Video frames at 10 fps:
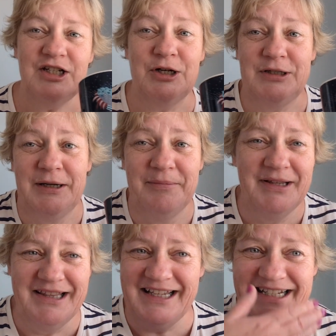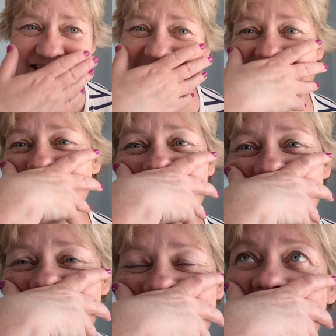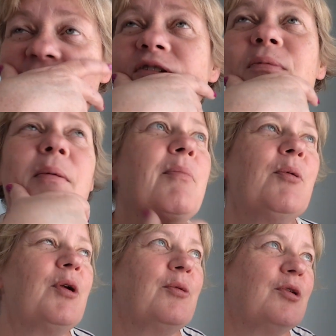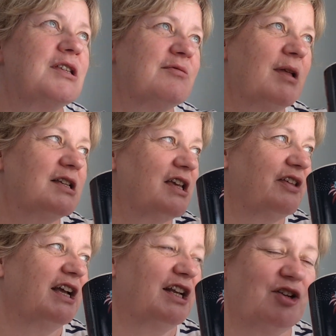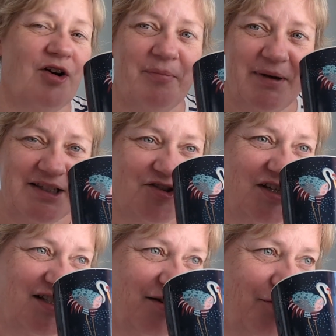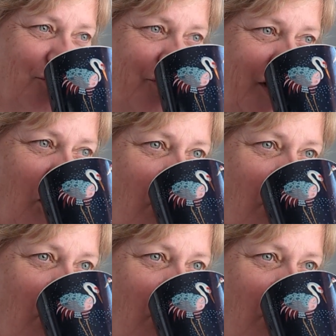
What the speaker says: use I don't think I can even remember what it was from last. I think I got a bit stressed out with the whole thing.